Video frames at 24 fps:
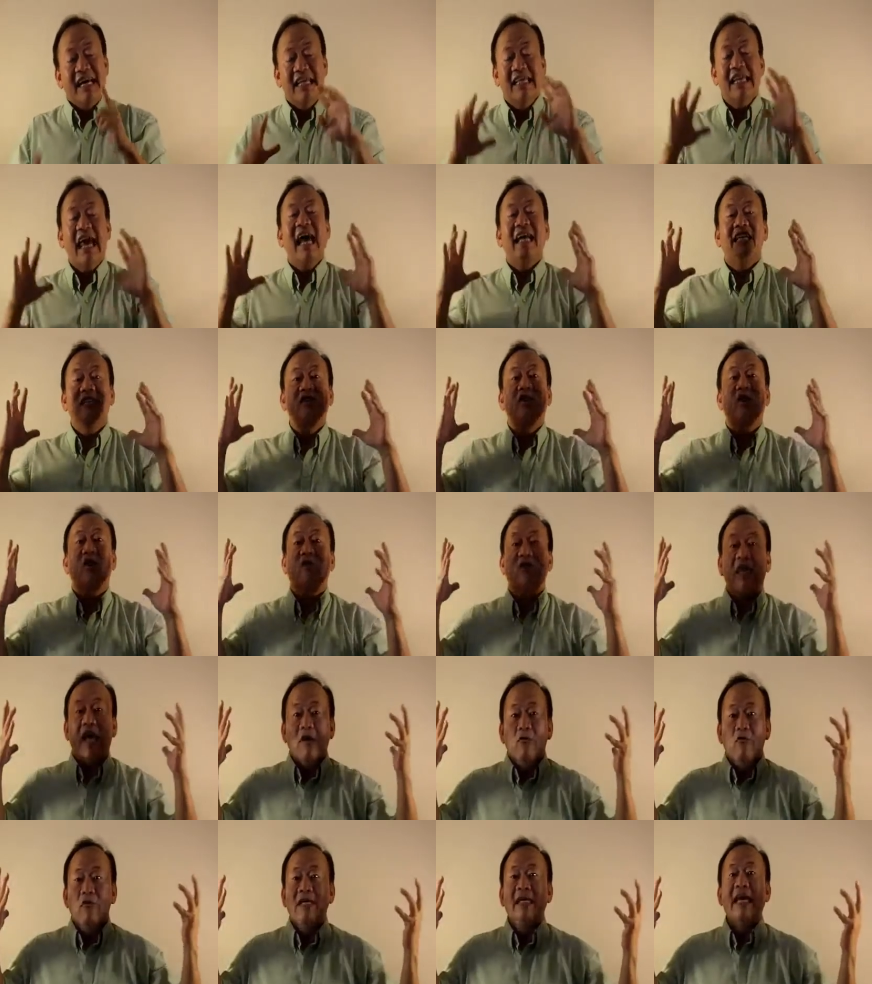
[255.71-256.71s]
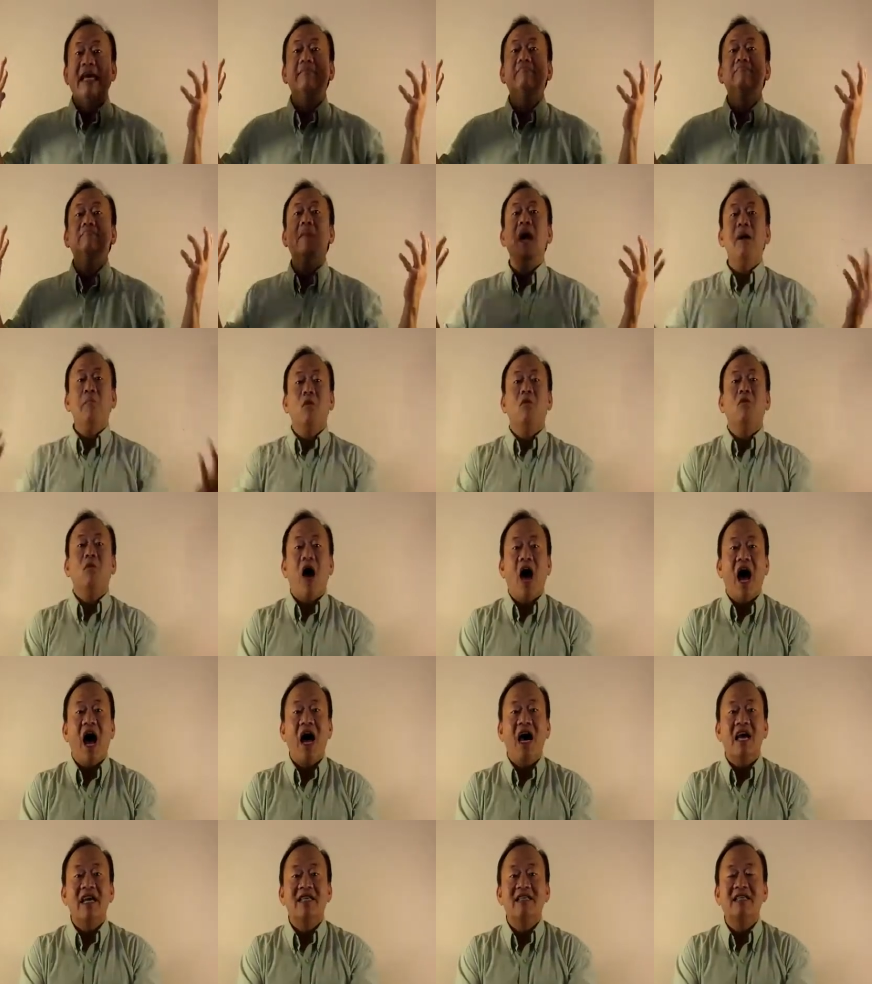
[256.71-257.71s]
And that's so that we can
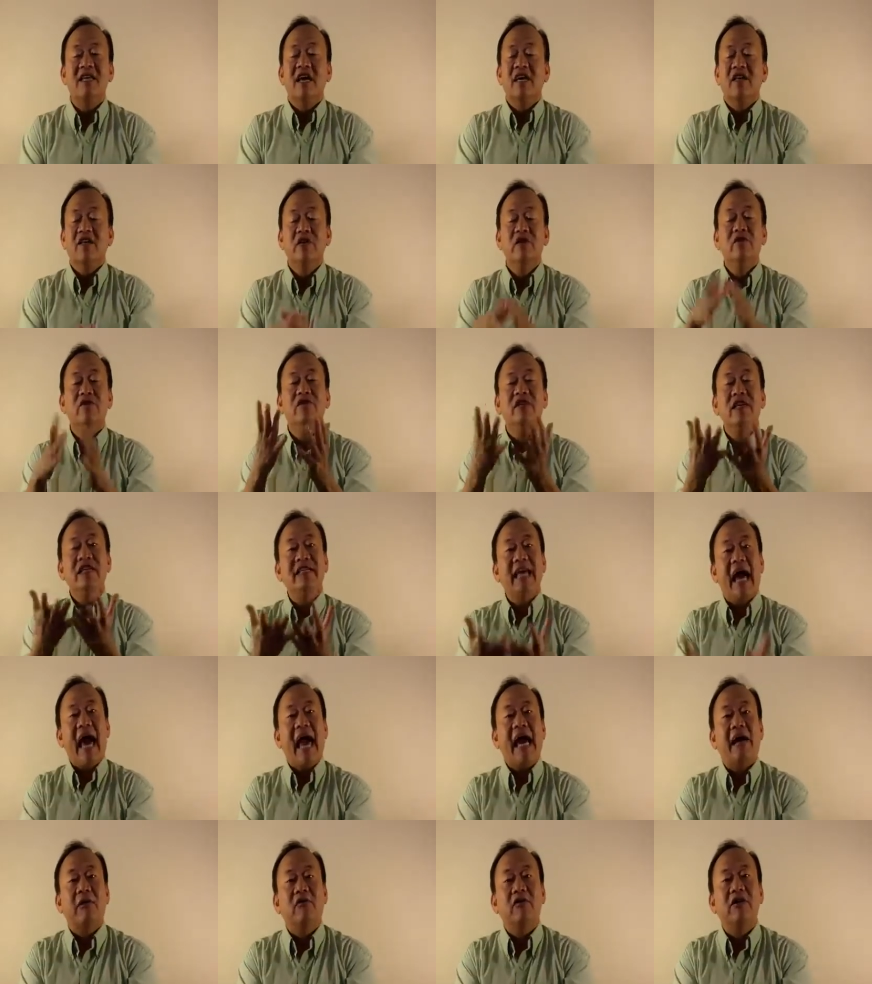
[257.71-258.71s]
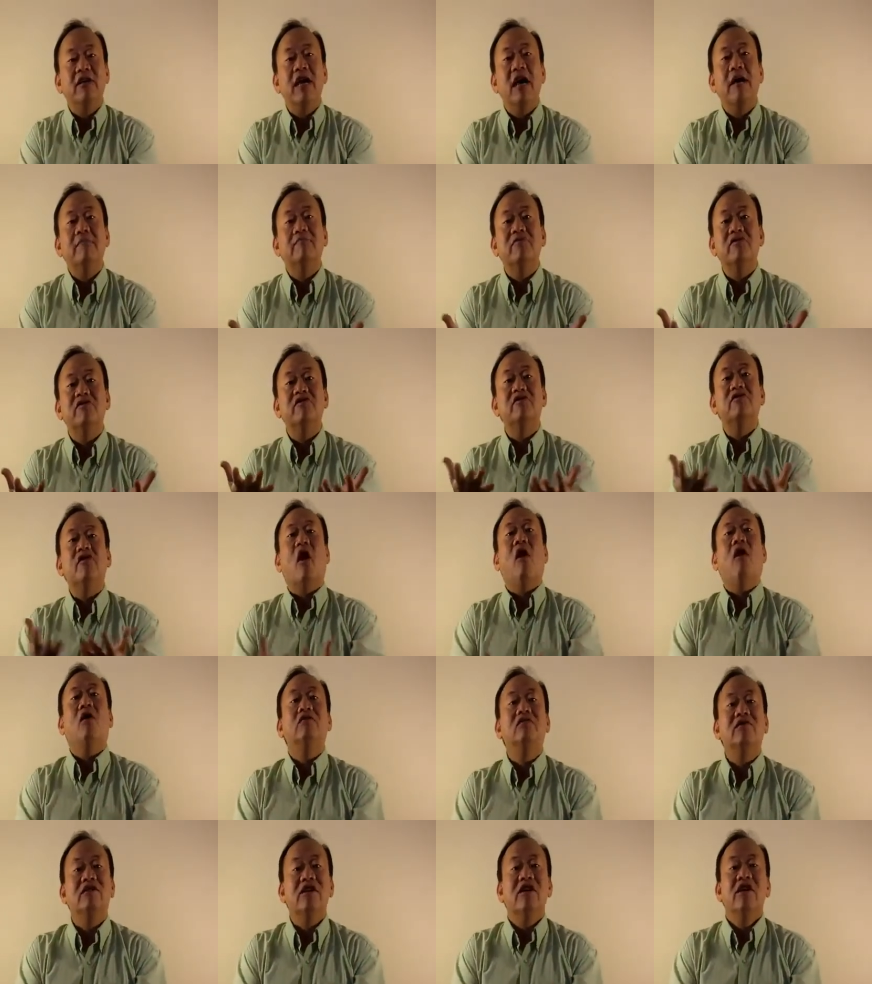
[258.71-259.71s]
memorize using the acronym
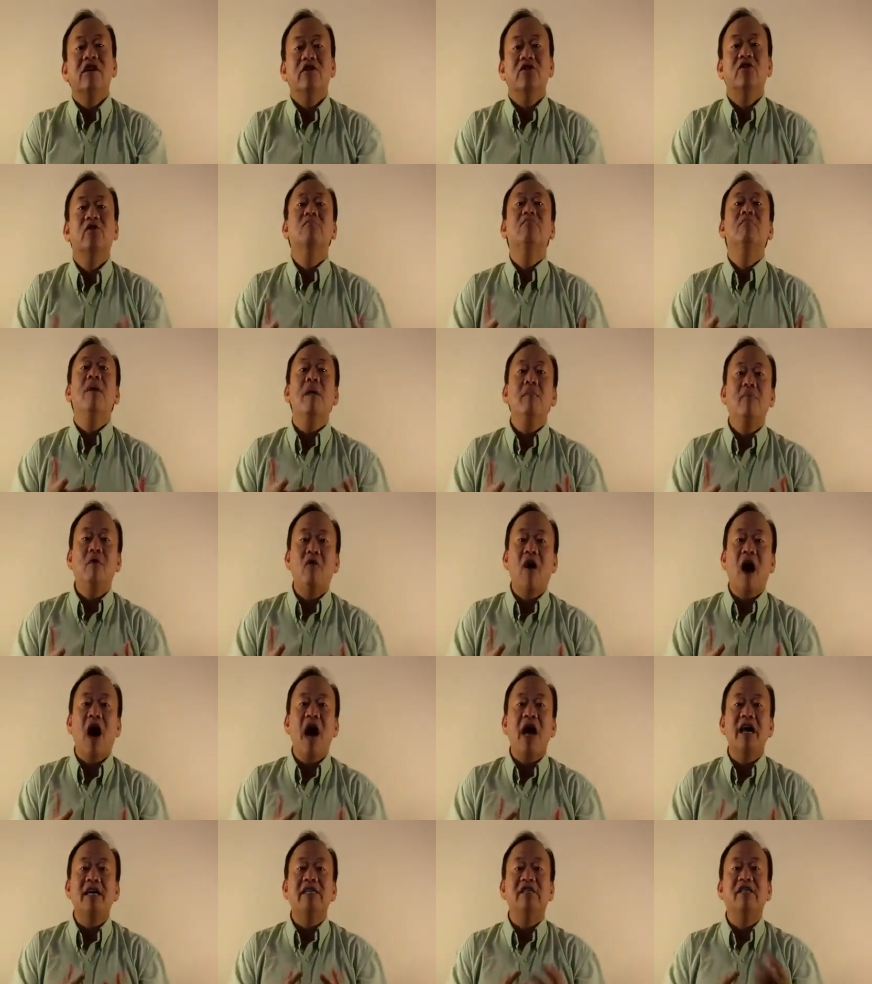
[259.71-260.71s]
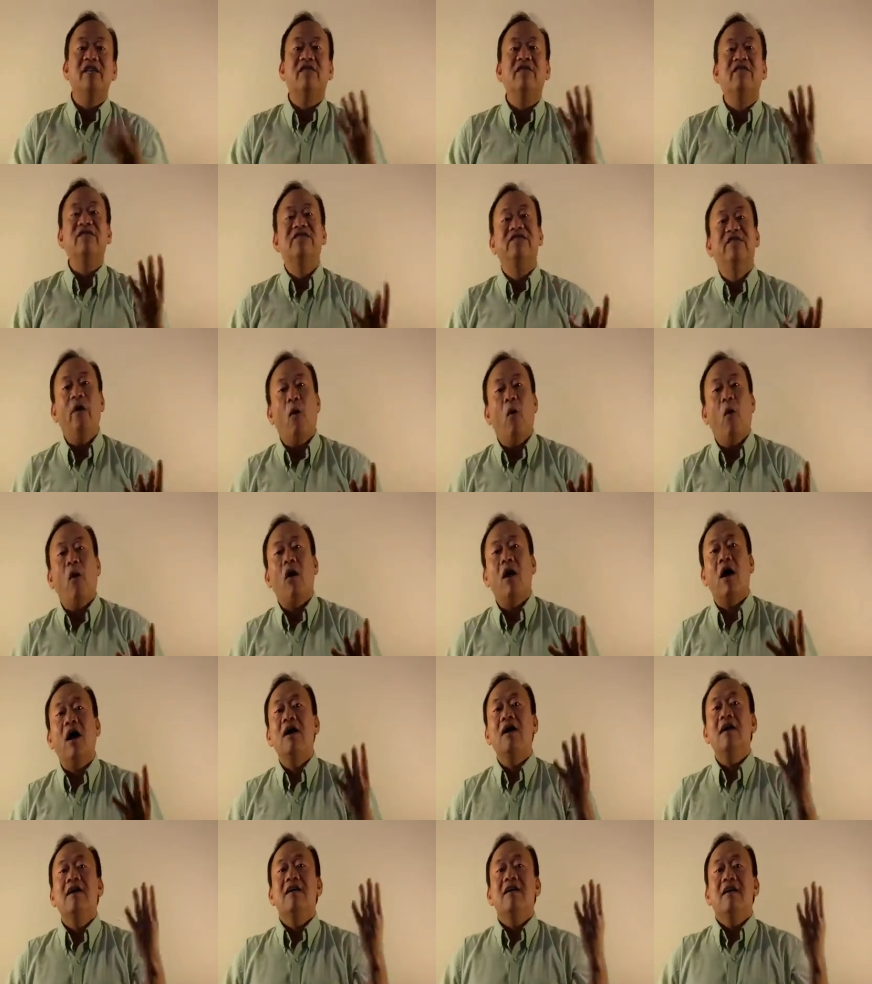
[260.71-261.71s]
SALT to memorize the
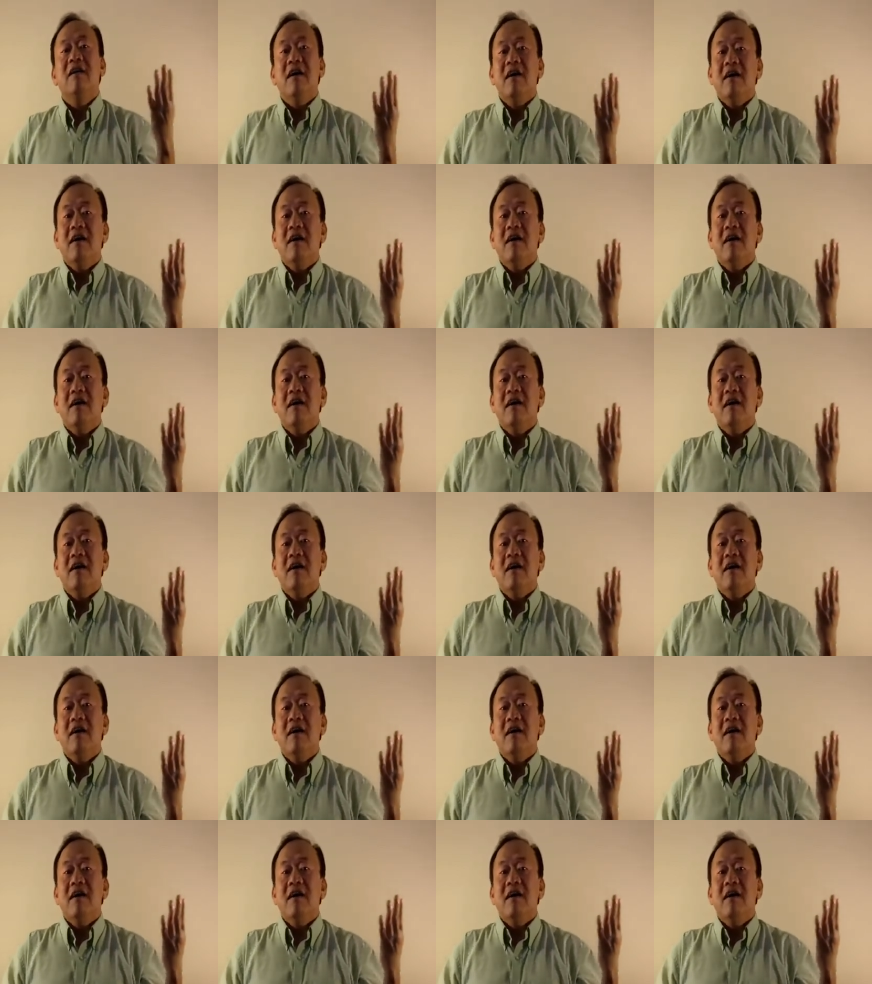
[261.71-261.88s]
four